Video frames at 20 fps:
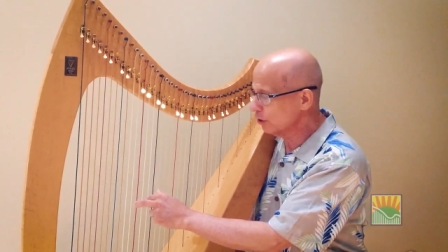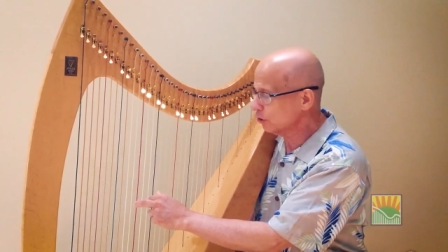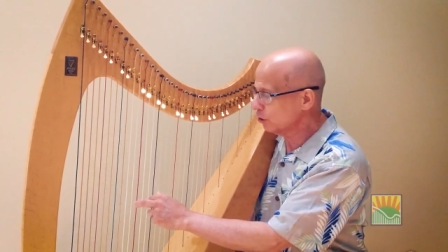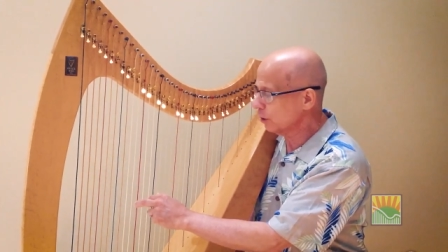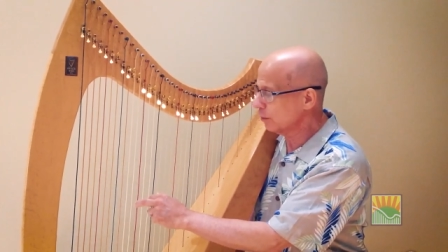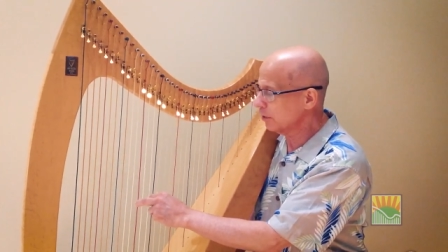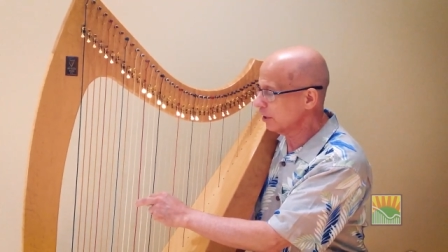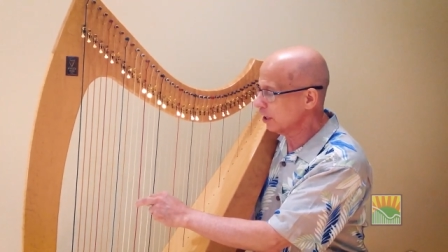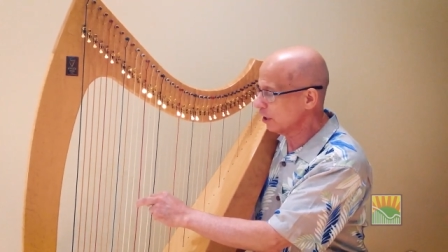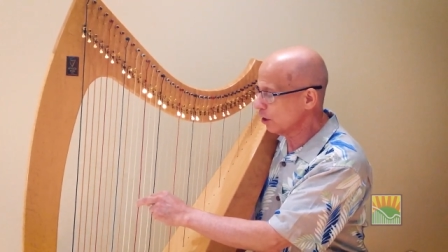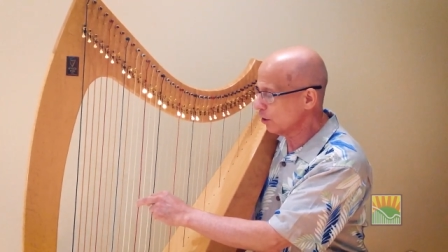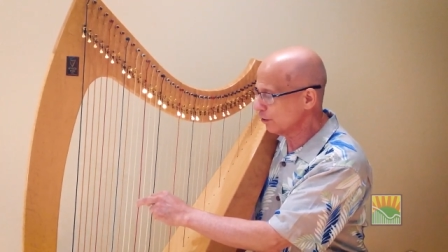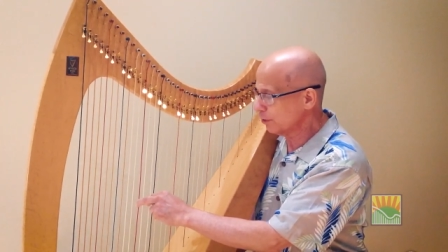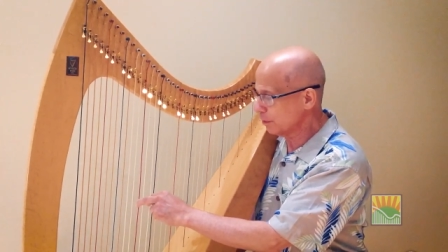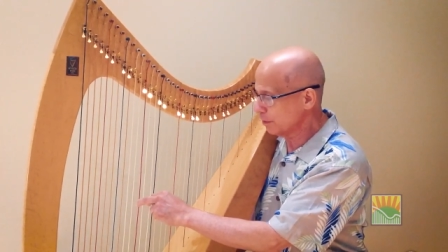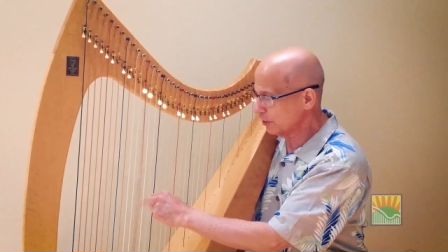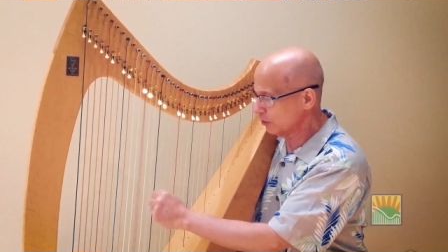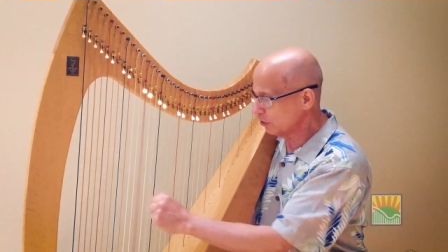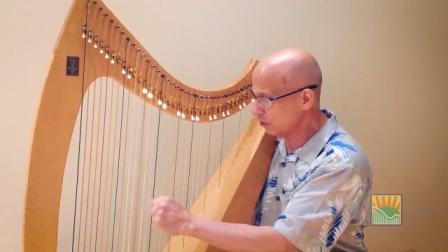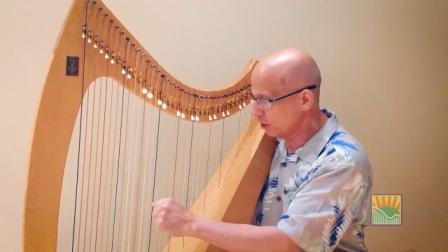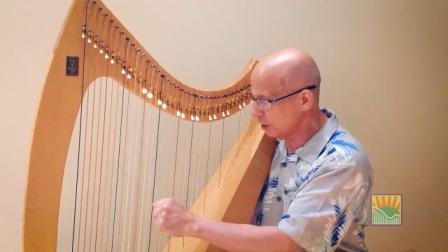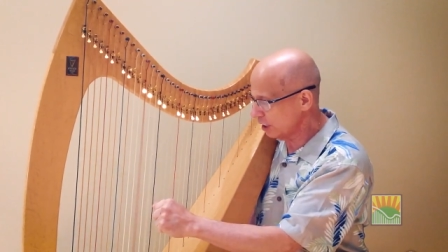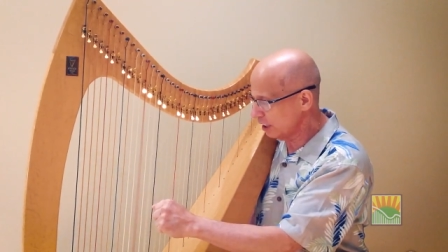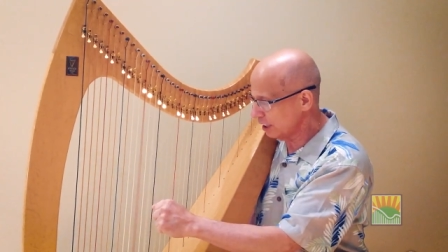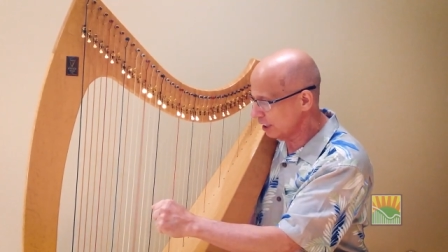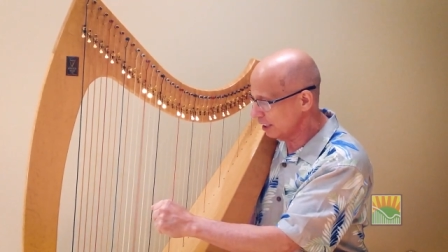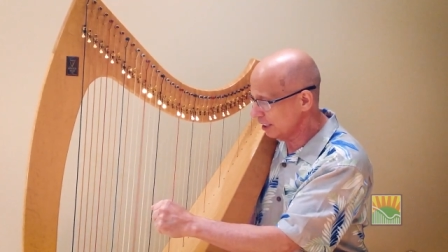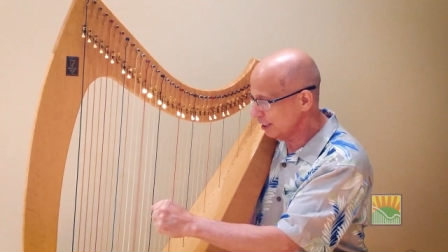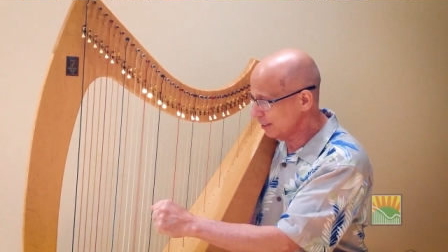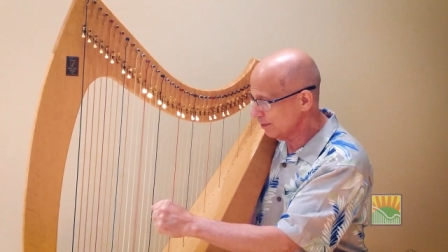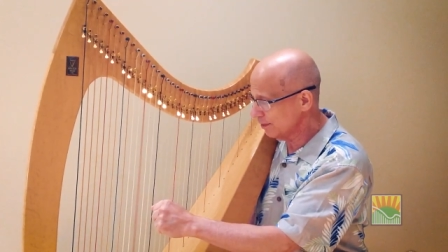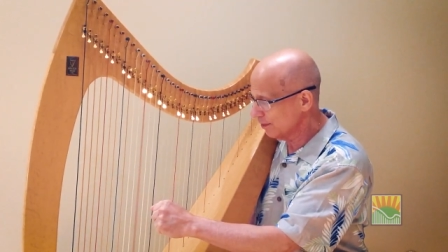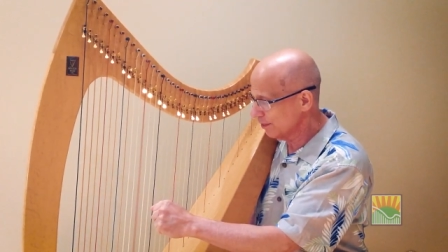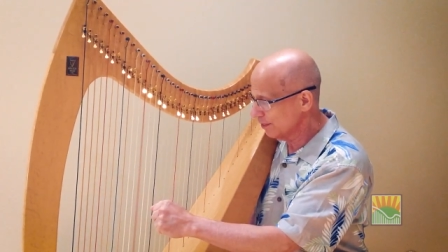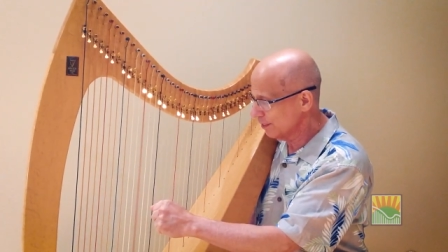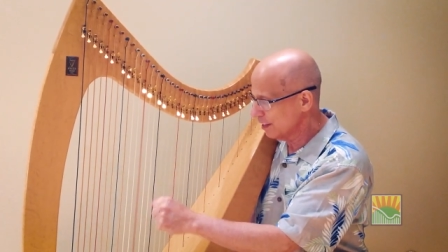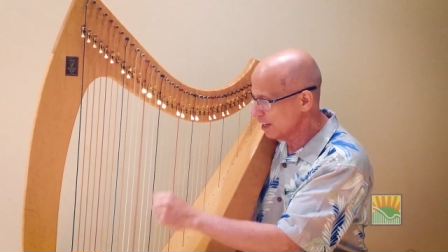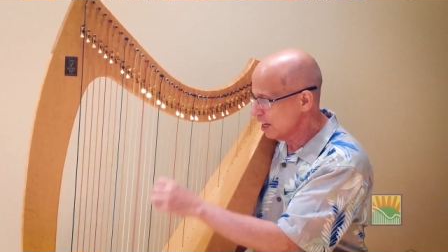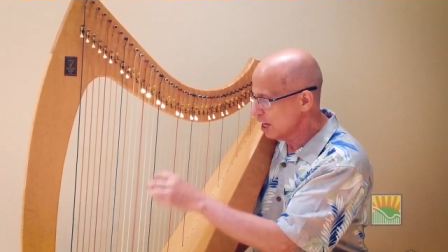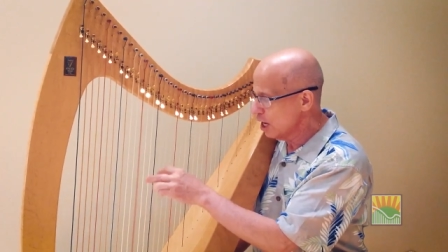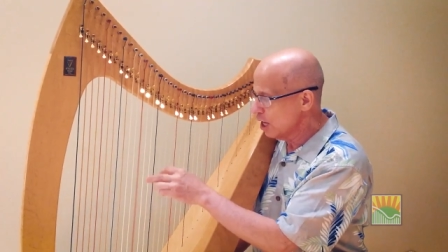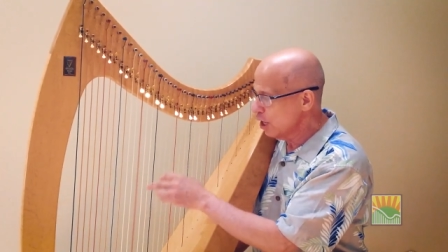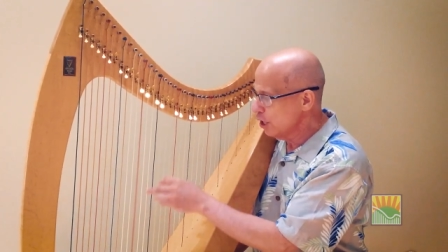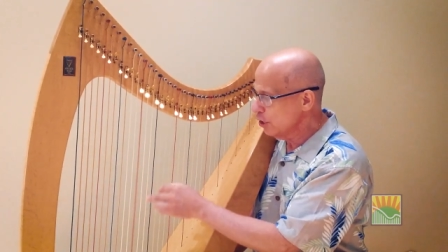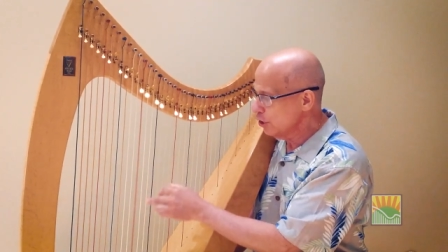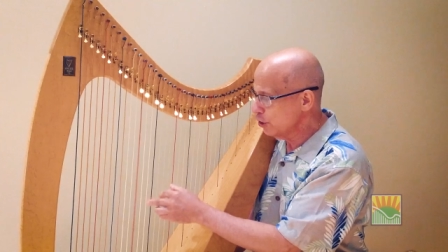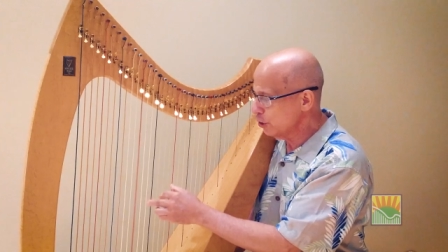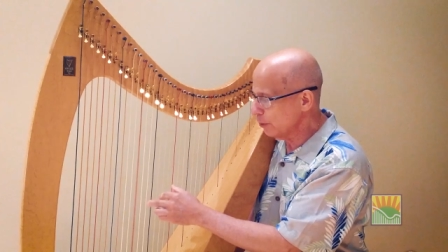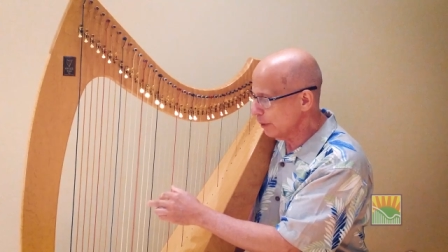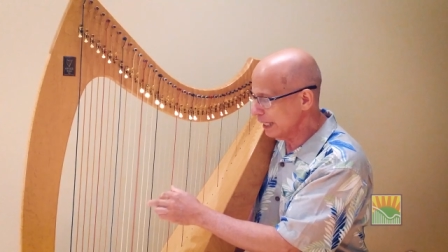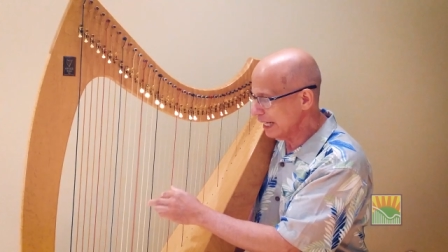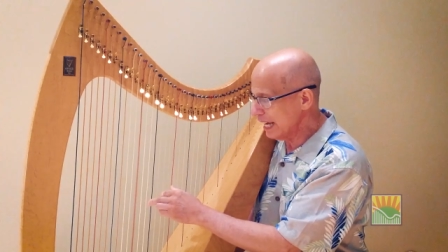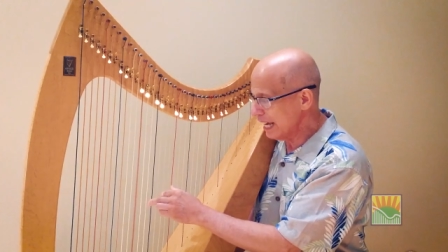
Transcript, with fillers: So I'm going to go from a C to an